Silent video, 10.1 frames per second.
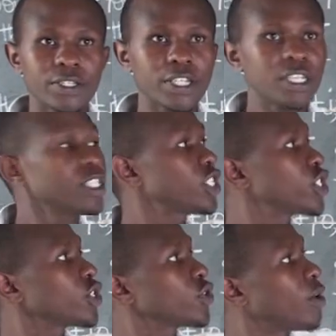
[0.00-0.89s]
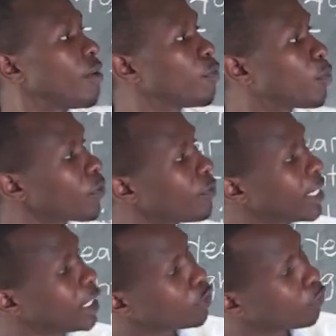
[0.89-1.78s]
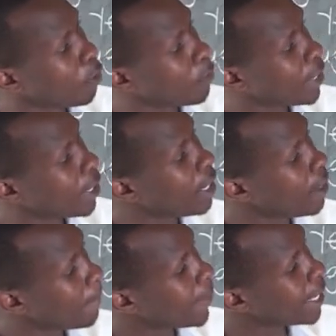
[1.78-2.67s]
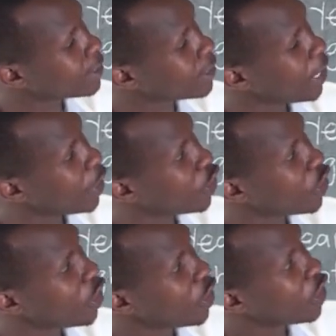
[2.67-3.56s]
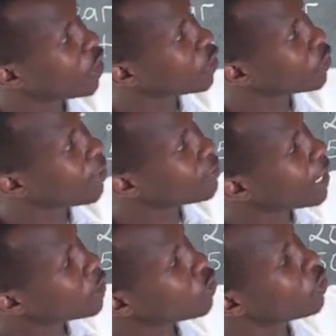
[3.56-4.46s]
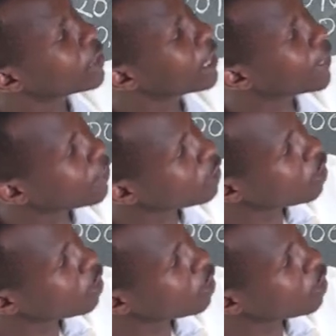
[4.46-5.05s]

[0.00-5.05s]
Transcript: since you have proven it from here by saying you have just got the